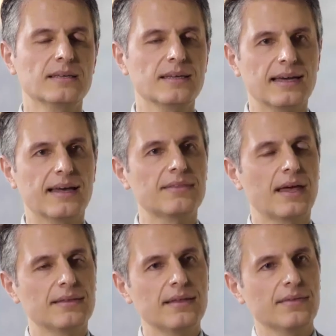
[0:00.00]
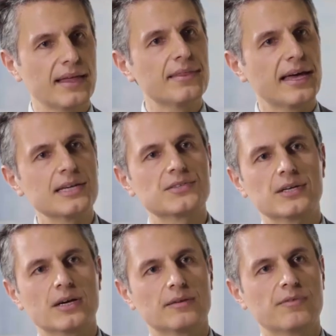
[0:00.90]
Yeah, that is
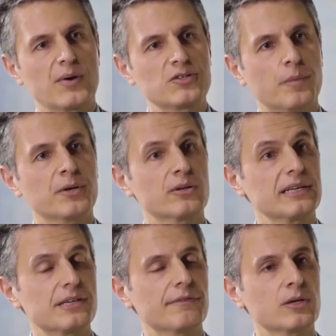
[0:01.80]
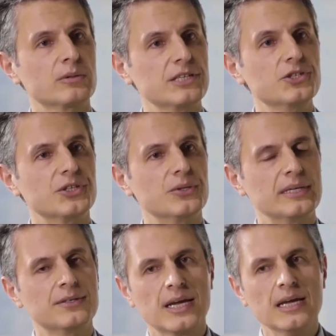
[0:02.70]
a very topical and difficult
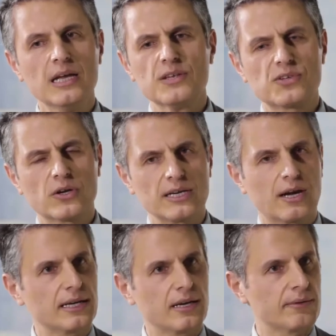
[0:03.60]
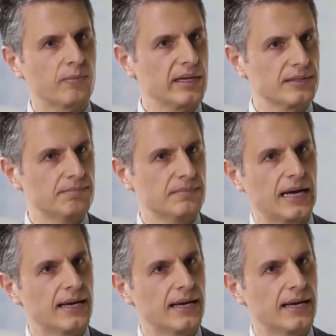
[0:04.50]
issue, and certainly we can